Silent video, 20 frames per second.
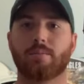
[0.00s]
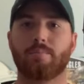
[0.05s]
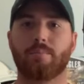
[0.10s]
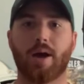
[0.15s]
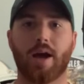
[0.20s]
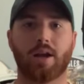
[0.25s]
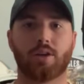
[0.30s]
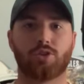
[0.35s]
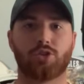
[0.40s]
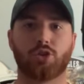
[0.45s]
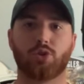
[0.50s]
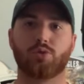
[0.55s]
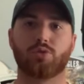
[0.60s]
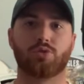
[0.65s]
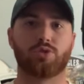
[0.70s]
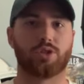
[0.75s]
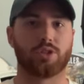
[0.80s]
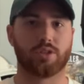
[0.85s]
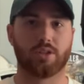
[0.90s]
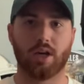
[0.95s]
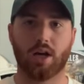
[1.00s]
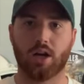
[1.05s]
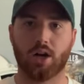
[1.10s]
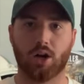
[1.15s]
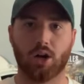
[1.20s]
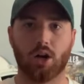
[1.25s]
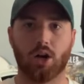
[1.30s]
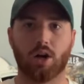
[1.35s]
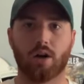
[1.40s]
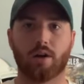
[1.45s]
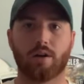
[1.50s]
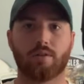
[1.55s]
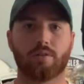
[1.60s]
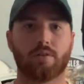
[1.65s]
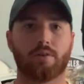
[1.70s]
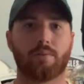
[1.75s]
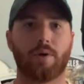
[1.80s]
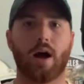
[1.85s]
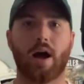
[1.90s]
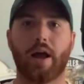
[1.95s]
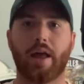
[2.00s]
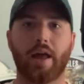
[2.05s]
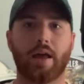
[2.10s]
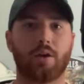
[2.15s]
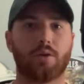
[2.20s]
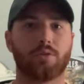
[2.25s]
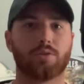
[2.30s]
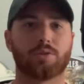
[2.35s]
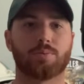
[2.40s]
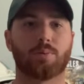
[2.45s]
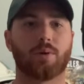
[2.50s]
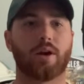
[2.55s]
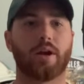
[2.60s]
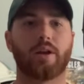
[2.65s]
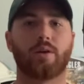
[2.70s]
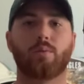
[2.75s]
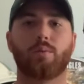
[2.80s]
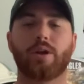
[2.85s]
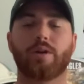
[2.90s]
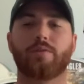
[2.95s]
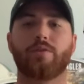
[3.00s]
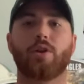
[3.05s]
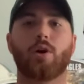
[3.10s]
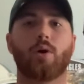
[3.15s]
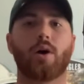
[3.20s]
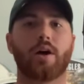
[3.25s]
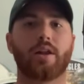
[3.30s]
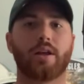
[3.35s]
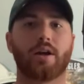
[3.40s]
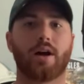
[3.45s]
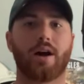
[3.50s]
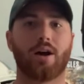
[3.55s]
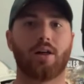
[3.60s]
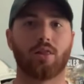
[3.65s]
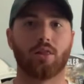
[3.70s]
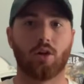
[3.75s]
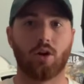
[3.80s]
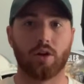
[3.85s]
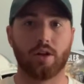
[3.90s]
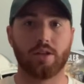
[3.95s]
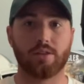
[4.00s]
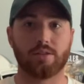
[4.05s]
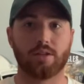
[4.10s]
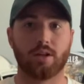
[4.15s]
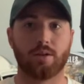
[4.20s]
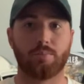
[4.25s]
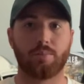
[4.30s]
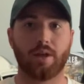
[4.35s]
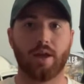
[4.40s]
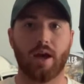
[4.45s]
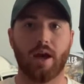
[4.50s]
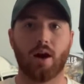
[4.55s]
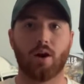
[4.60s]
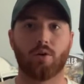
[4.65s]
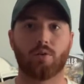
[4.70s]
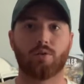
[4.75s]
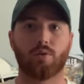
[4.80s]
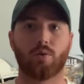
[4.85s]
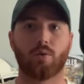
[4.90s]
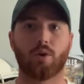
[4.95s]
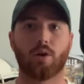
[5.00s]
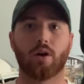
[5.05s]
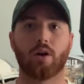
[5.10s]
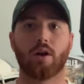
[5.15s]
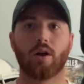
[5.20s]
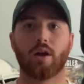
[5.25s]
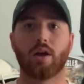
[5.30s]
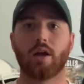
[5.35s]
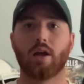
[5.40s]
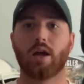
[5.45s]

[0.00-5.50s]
Mac Jones just got hurt. High ankle sprain. We have no idea how long he's going to be out for.